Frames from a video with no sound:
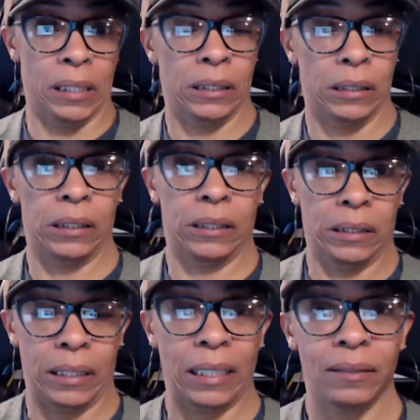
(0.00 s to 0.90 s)

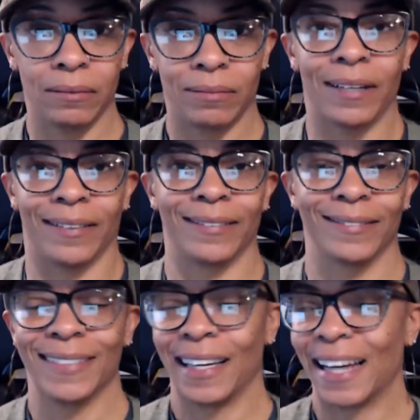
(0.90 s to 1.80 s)
yesterday,
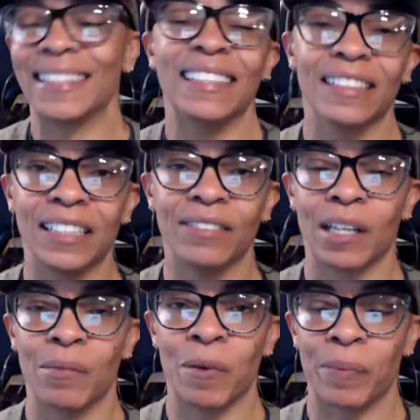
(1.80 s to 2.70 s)
I did leave some
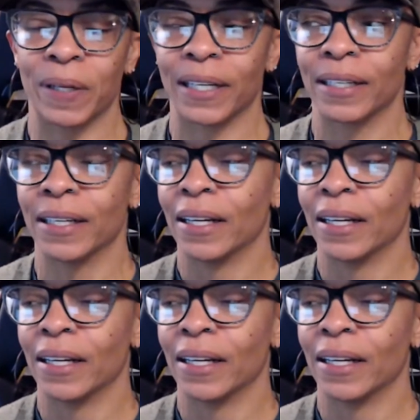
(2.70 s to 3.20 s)
on my plate.